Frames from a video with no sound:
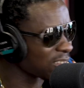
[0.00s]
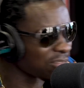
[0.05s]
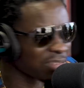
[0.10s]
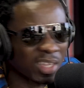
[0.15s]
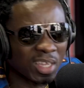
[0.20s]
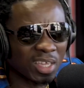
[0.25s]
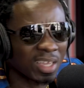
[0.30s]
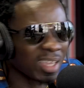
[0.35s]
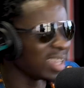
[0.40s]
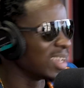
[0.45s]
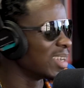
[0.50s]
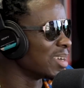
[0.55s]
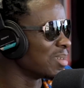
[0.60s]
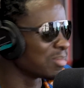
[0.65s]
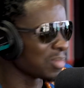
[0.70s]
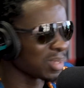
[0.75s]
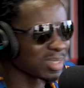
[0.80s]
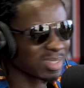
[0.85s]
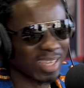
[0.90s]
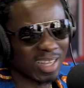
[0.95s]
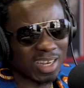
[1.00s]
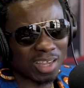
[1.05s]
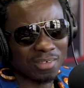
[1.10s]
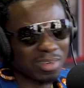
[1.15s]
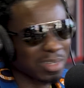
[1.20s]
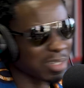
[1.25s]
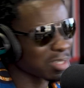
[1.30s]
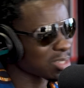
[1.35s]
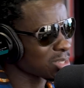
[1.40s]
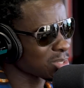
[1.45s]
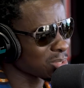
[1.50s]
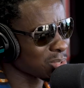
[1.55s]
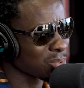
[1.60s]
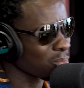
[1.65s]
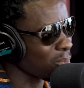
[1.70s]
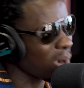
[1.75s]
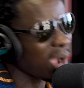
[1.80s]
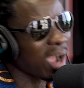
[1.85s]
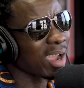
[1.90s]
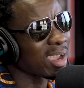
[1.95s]
of him, which I never understood
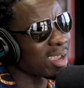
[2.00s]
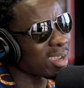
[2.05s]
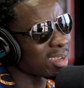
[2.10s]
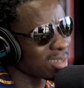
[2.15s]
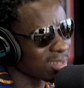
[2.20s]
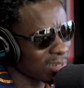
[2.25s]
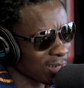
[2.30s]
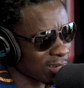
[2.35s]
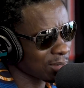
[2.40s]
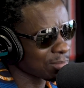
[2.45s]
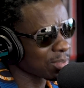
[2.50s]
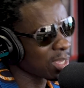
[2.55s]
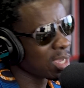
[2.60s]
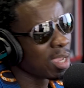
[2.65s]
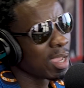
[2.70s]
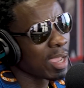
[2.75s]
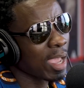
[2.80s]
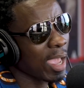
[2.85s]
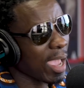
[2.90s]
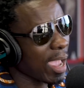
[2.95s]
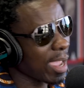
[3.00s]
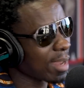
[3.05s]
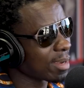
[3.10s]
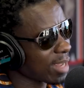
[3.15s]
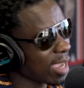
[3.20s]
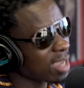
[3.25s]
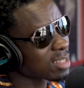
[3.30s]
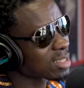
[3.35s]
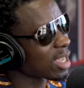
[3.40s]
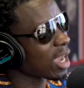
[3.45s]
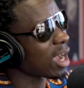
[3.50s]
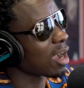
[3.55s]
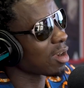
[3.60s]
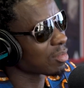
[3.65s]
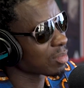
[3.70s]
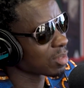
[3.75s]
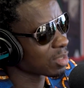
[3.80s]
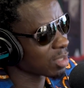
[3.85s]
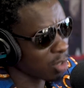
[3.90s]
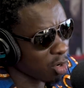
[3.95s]
why. You know. And that's how
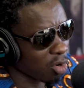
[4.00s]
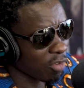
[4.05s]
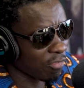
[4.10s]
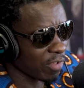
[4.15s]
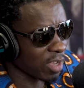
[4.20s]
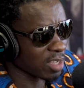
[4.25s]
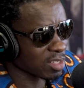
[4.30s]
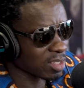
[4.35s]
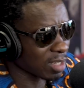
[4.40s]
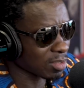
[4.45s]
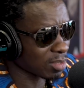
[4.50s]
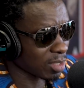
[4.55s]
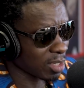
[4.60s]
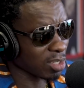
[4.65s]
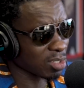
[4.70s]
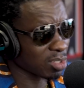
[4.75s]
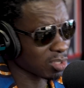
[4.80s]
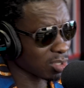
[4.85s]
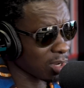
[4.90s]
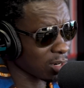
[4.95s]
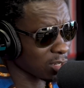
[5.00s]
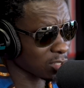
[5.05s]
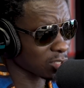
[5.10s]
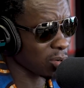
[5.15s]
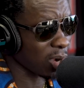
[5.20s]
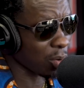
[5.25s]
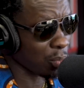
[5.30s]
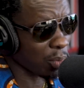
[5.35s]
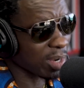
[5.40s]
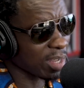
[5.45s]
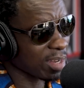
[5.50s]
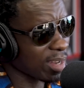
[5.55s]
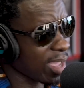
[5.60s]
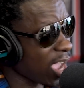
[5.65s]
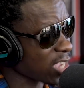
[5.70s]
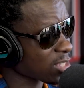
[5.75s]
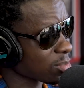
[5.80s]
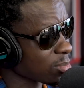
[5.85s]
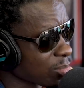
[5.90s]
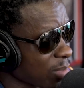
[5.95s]
the whole Faison thing started. So mm -hmm. I went there mm-hmm.
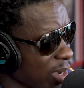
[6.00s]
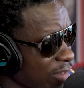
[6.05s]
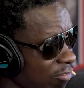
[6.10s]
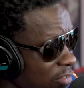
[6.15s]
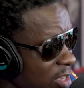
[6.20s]
to ask me about